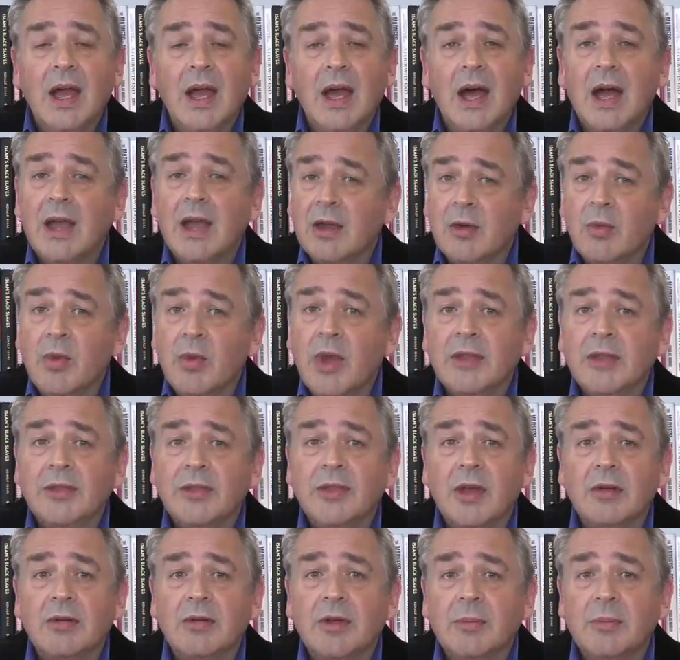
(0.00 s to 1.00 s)
I await
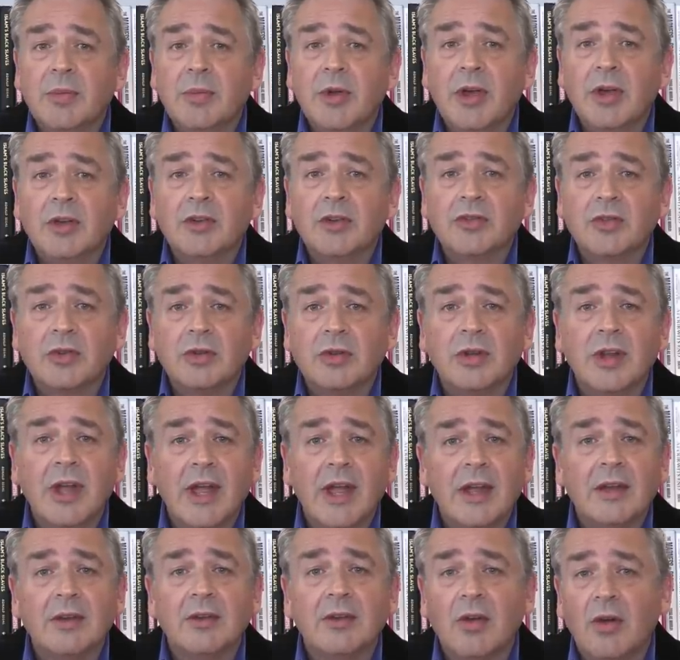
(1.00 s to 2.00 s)
their impartial
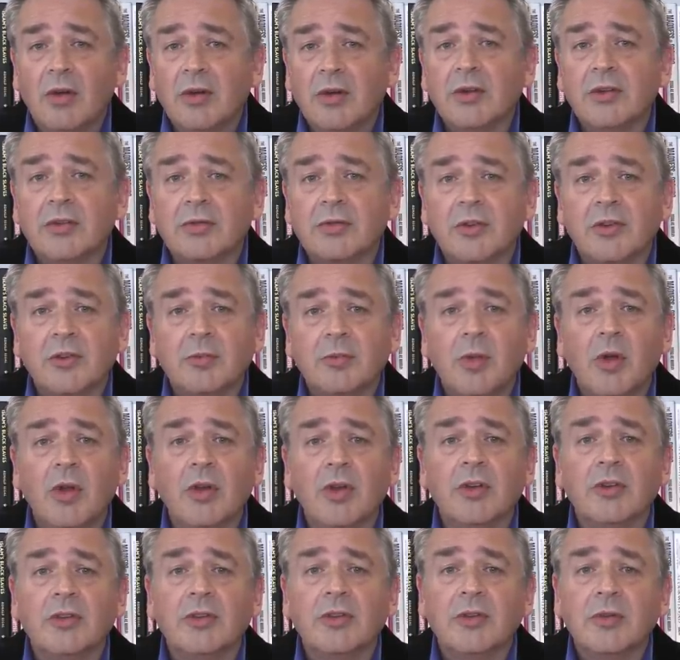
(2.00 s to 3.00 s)
and honest
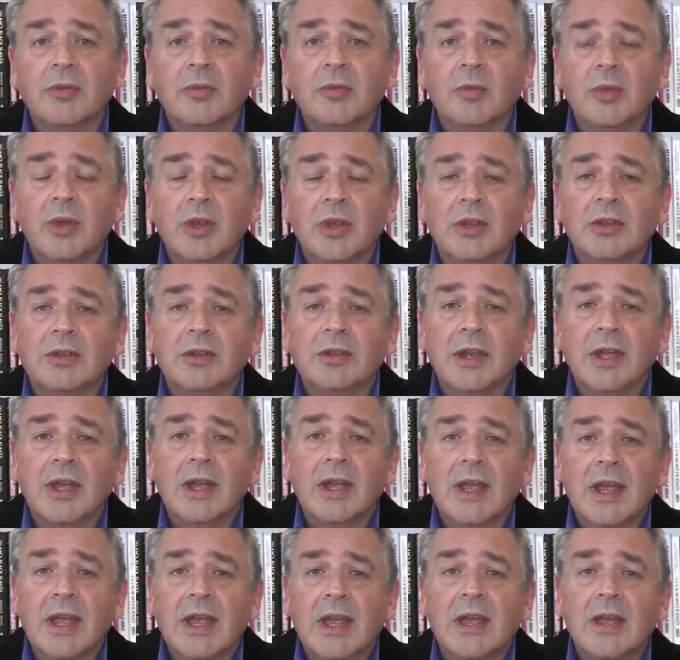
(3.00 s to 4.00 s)
response with
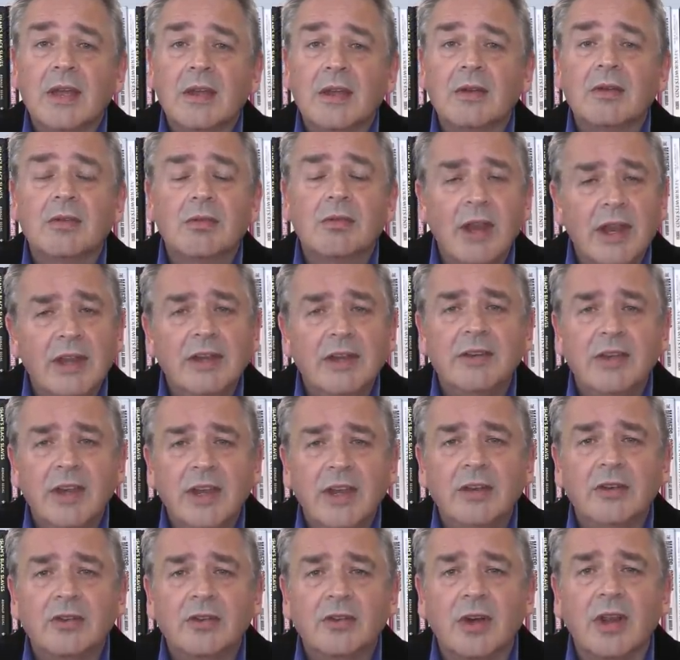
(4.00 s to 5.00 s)
great
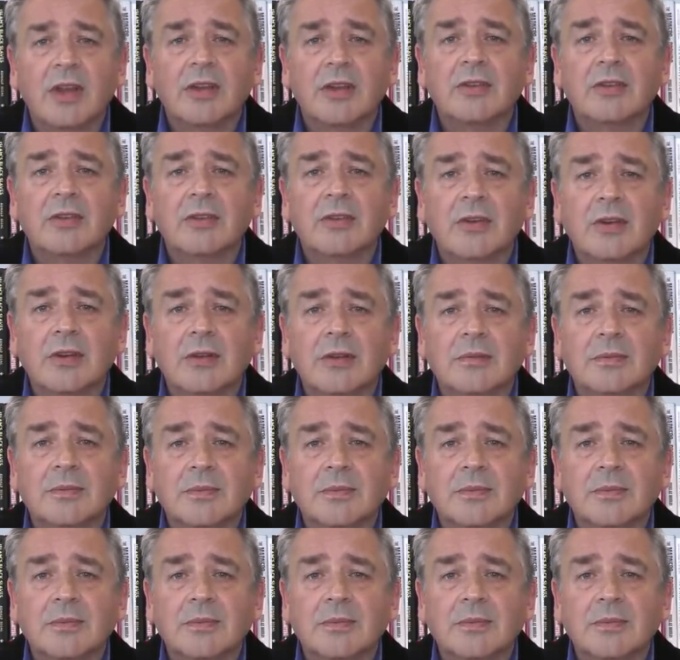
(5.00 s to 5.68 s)
interest.